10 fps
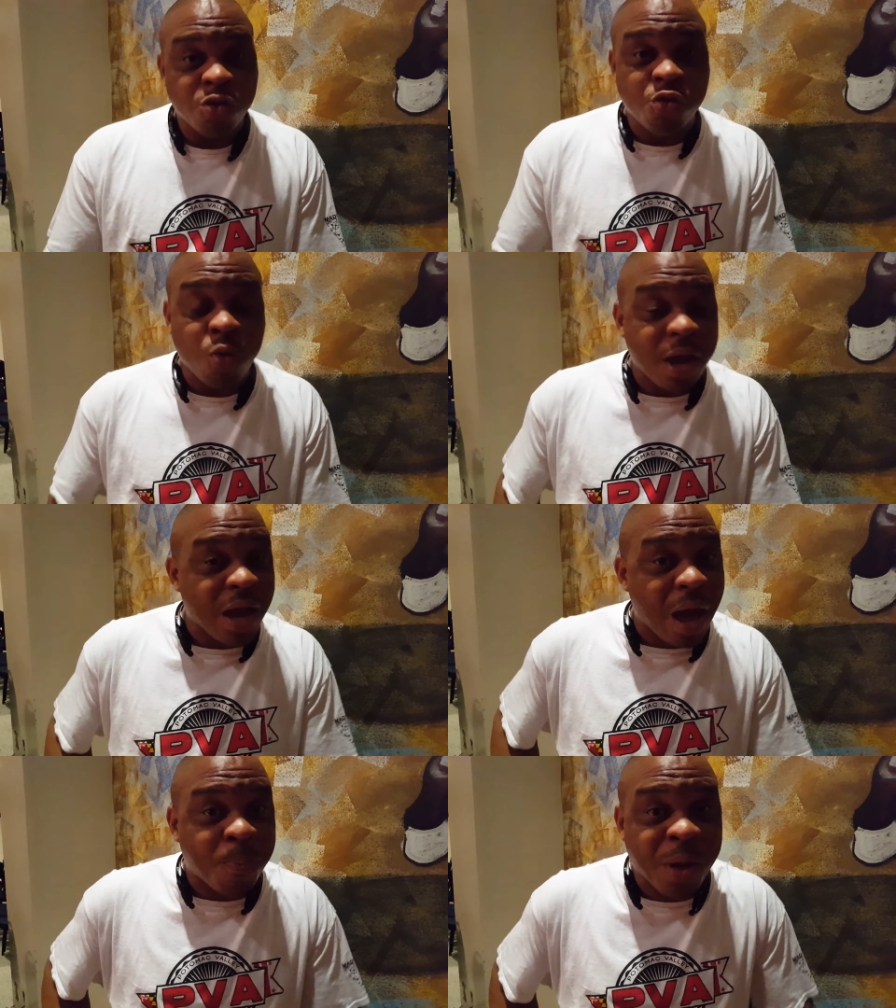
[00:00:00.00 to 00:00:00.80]
you ain't
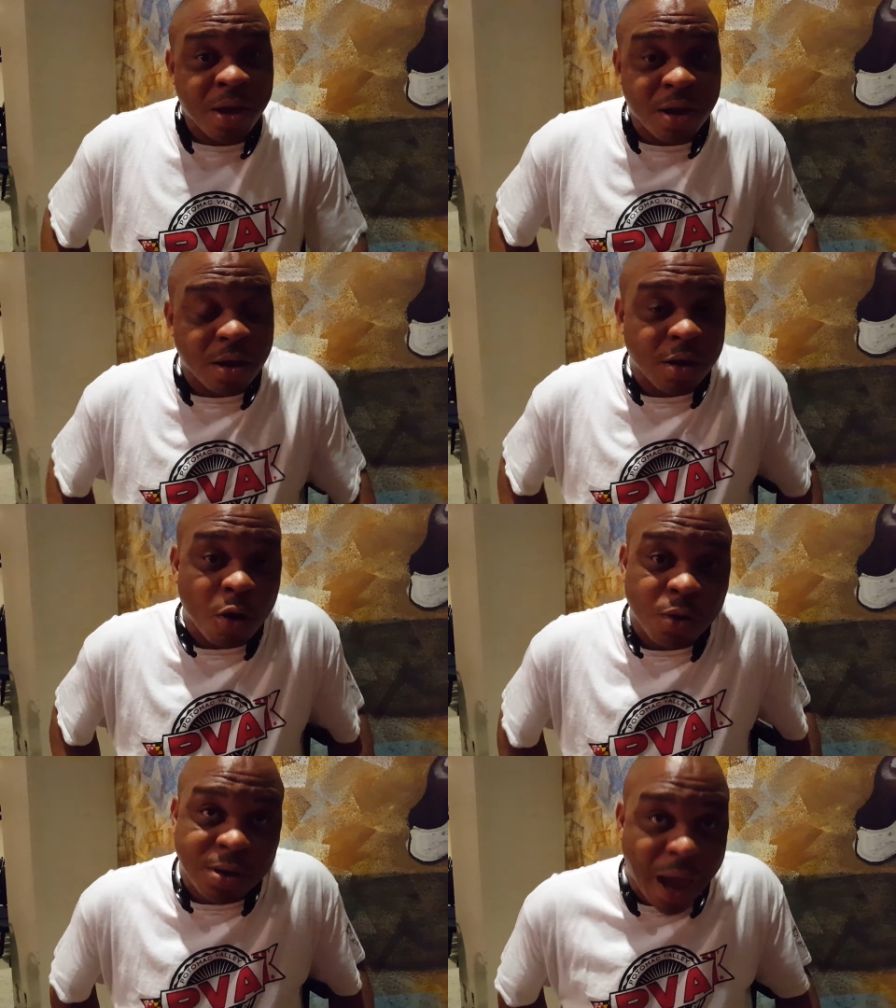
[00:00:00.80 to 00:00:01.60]
gotta pay nothing to
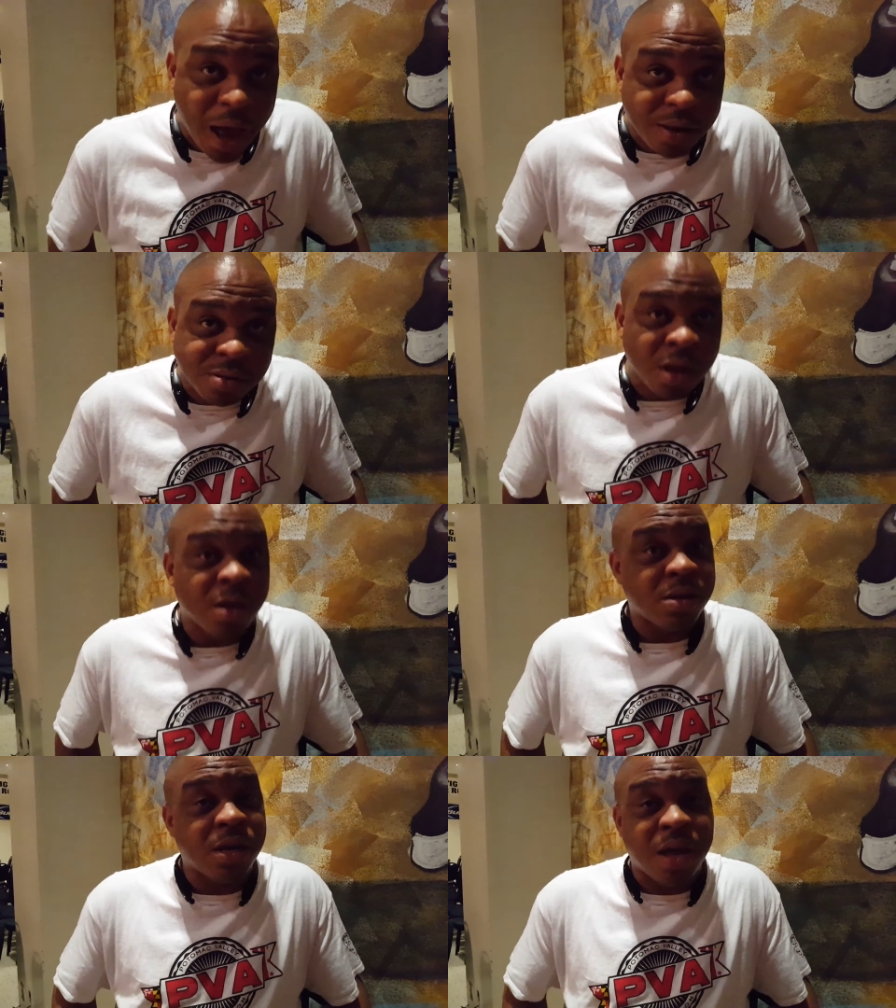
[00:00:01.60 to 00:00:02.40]
go to Dallas.
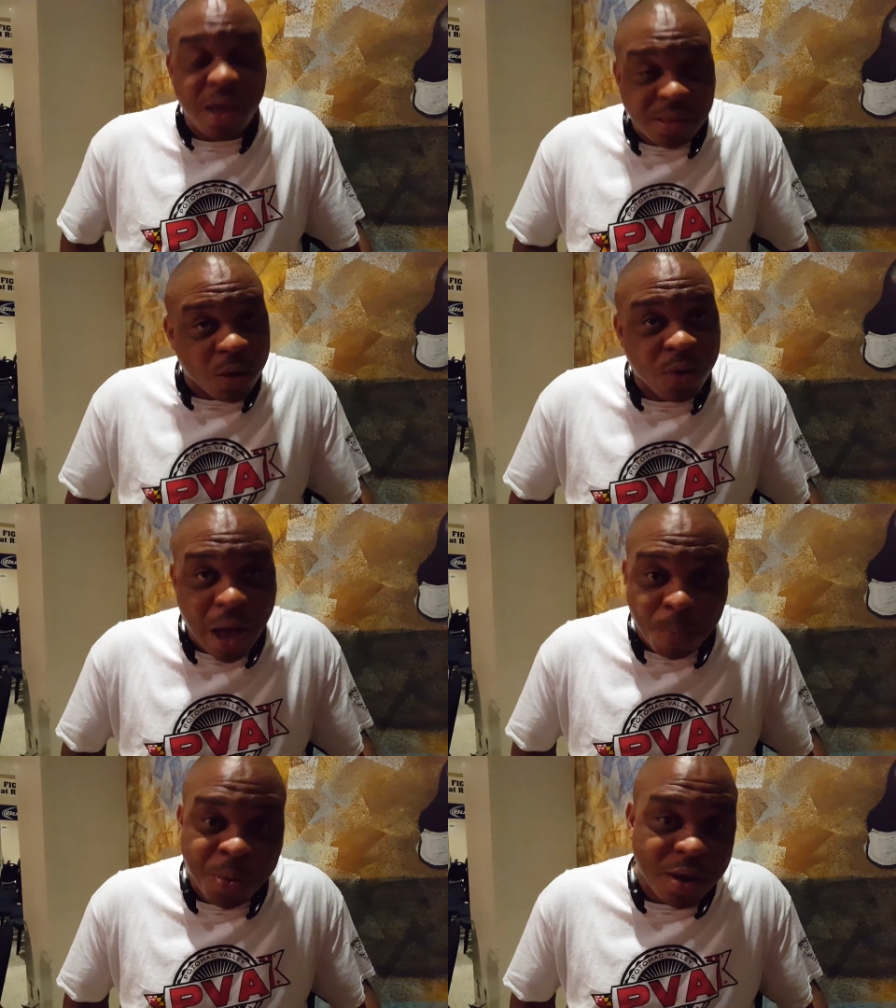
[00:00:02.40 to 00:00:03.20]
The kids don't
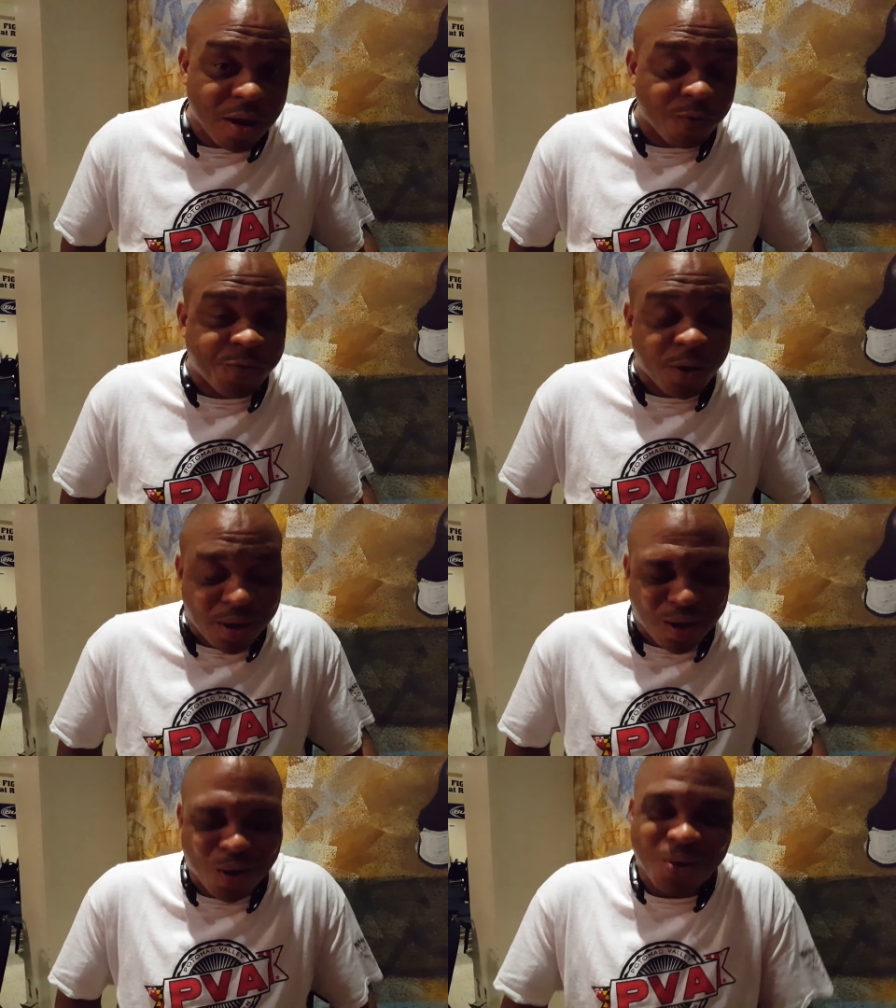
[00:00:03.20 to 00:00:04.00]
gotta pay nothing for
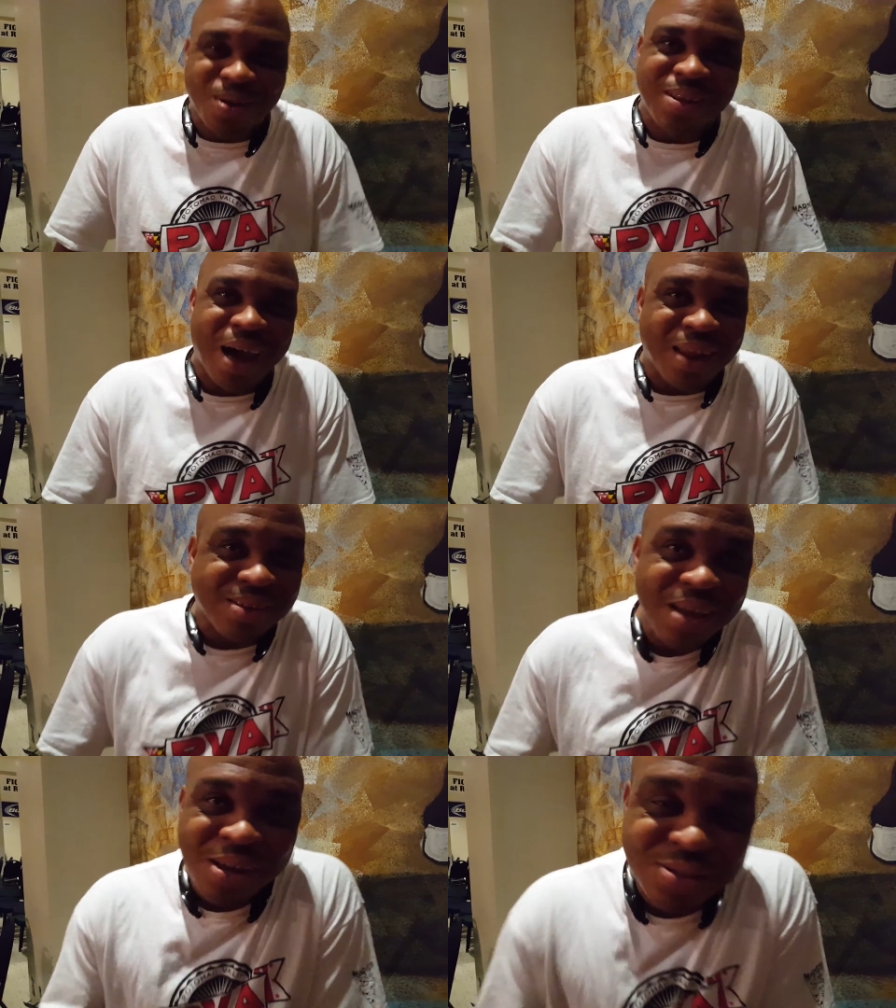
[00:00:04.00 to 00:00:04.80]
to go to Dallas.
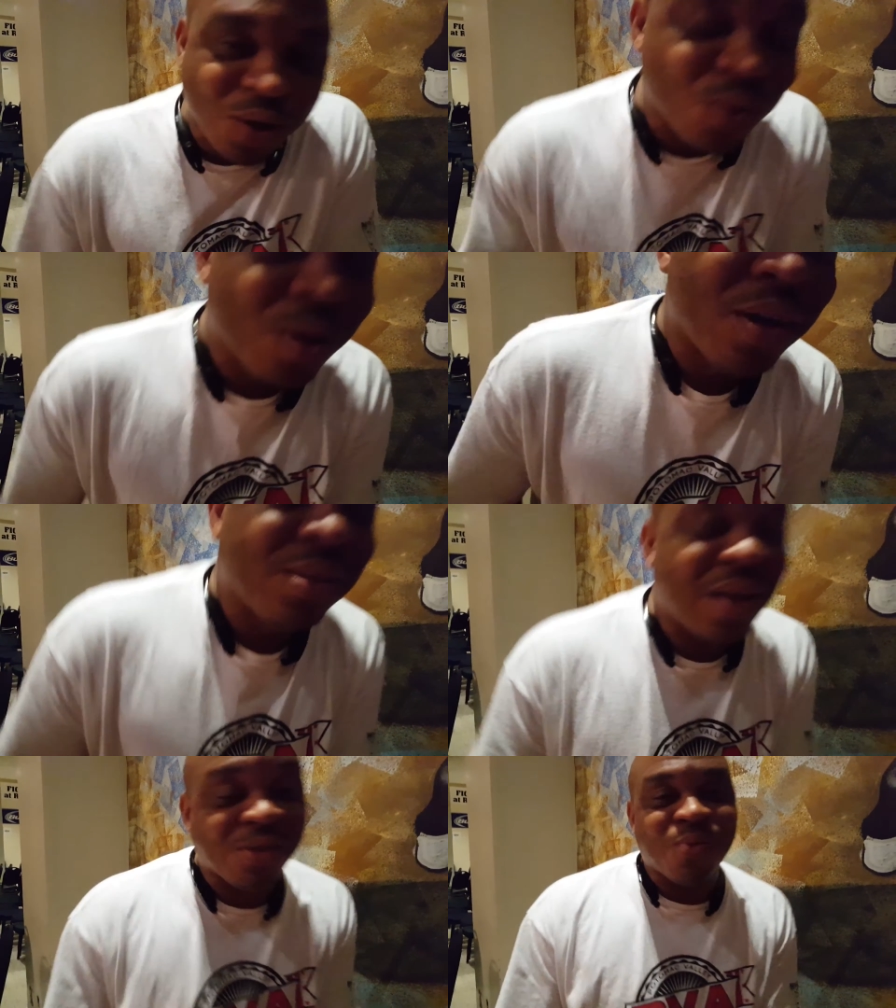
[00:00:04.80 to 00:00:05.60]
Mm-hmm. So
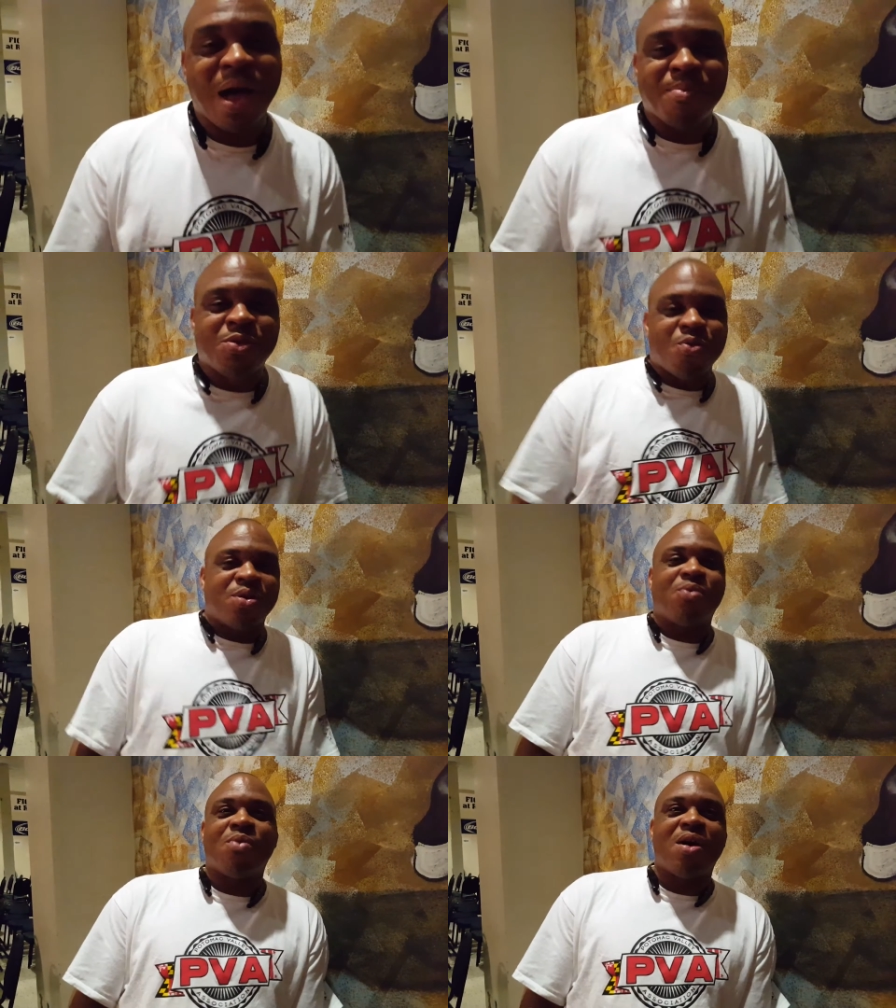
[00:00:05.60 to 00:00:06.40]
that's why I'm
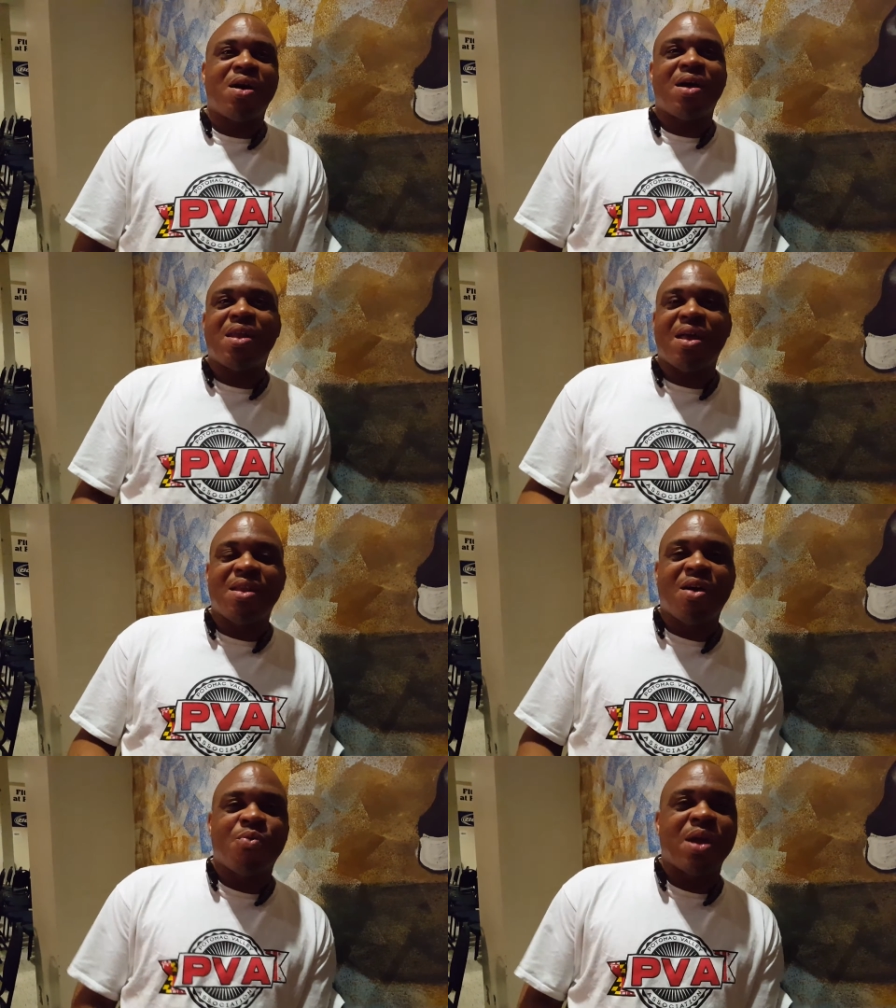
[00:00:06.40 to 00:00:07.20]
doing it, man. And I
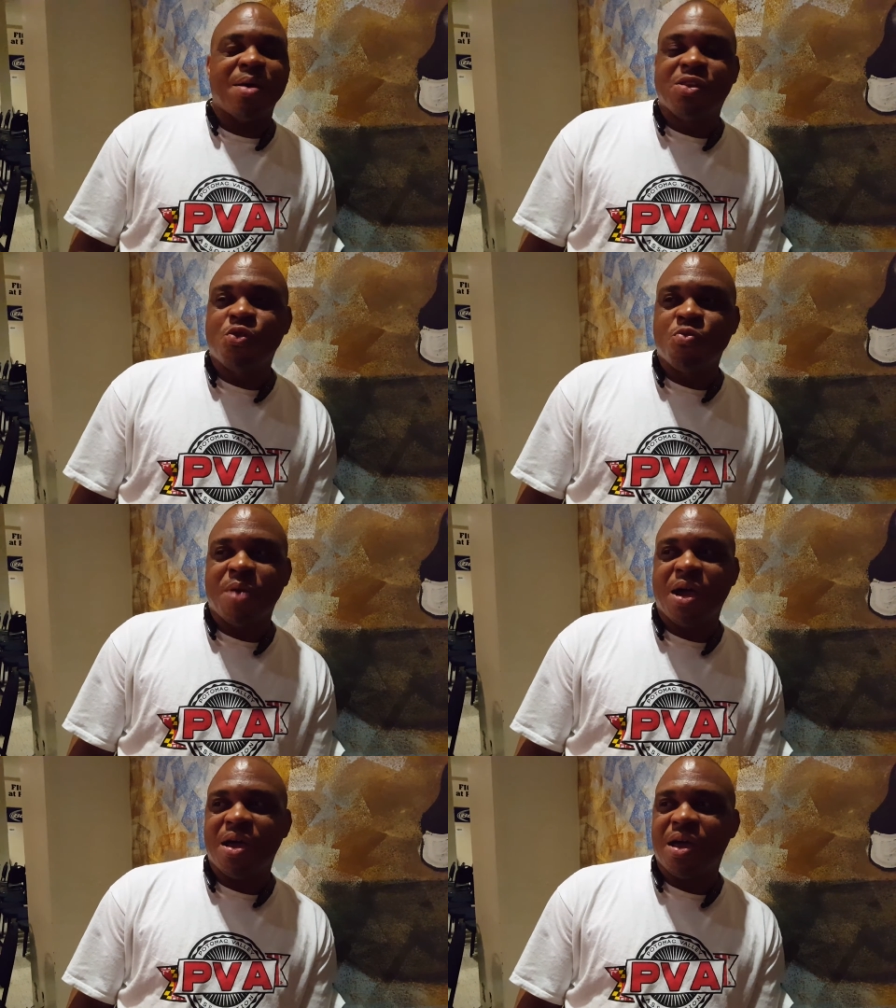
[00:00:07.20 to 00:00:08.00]
love what I do, man.